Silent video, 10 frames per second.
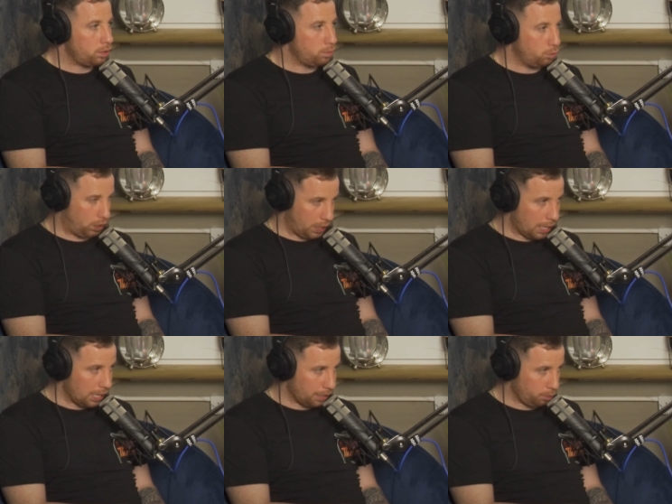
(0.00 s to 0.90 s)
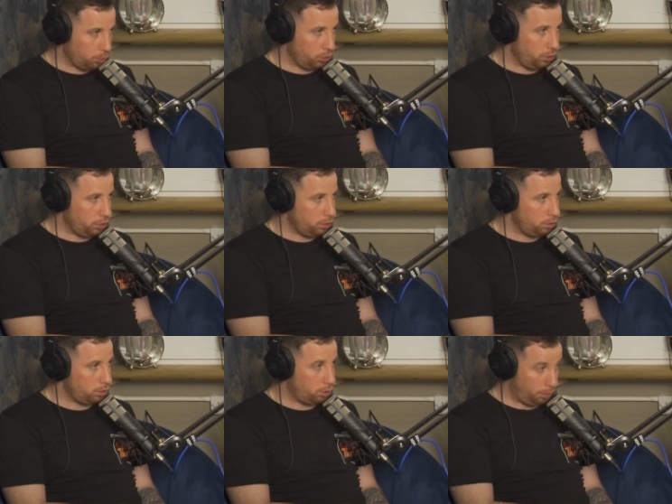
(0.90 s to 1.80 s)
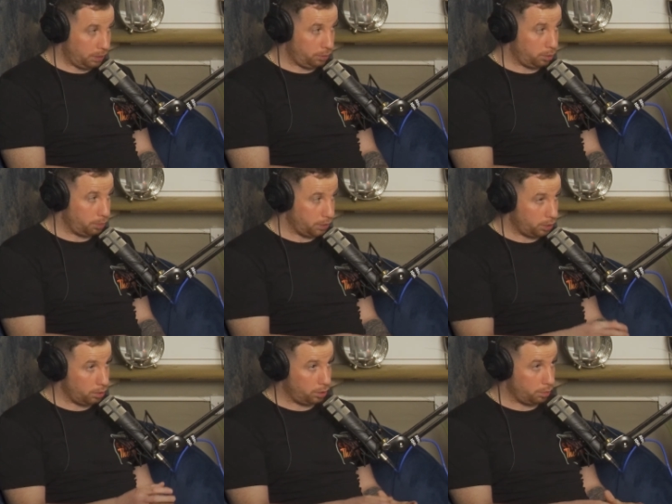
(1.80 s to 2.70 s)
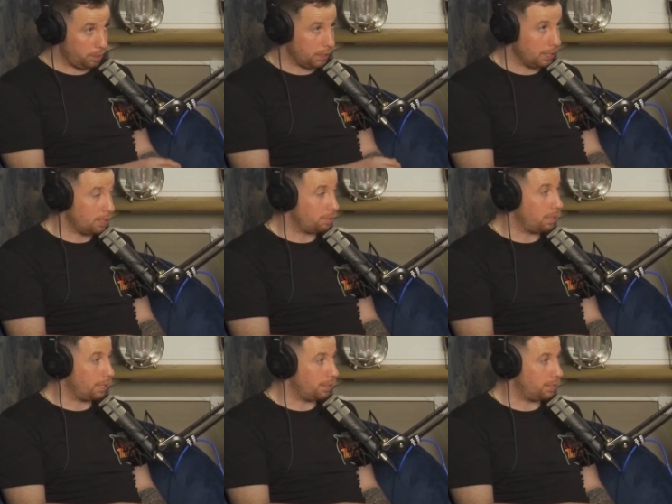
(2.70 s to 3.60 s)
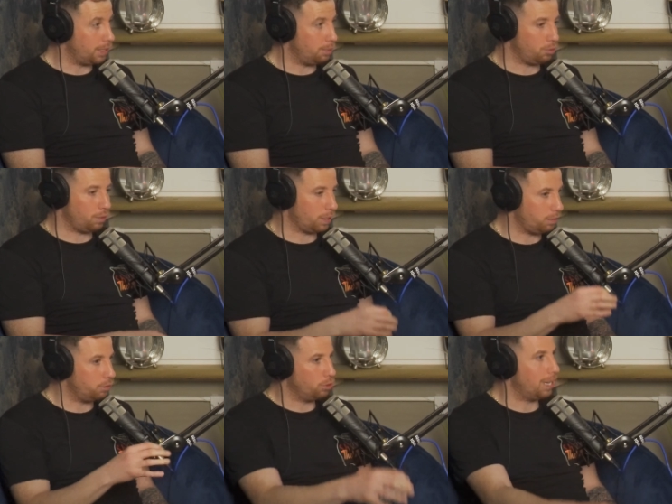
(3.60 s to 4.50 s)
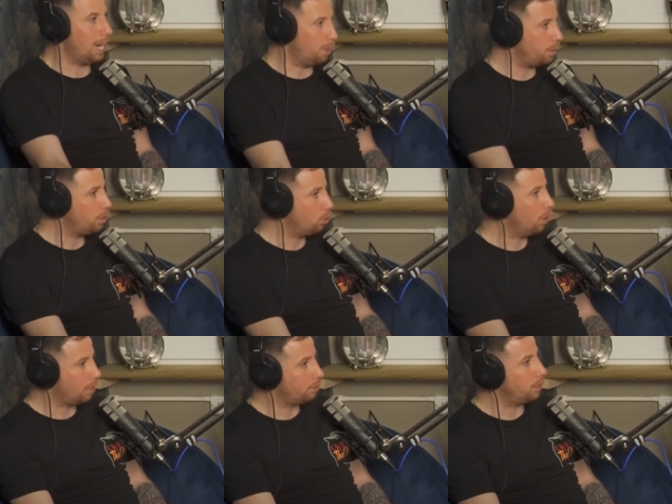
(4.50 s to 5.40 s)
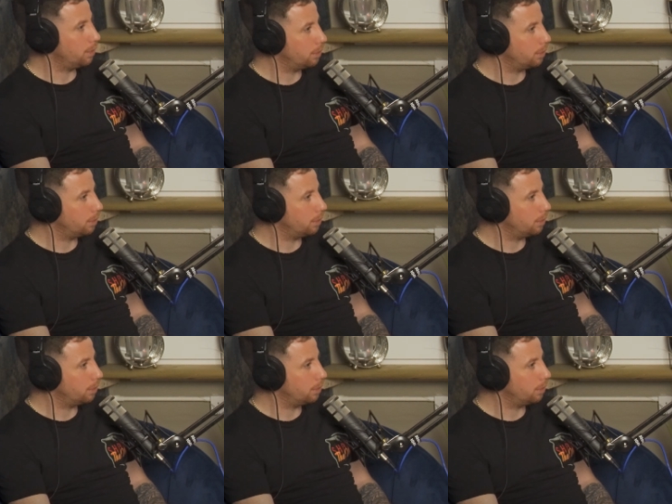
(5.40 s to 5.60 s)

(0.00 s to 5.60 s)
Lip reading: Was Stiagen a boy to be around, like in terms of like fucking how he'd look after you?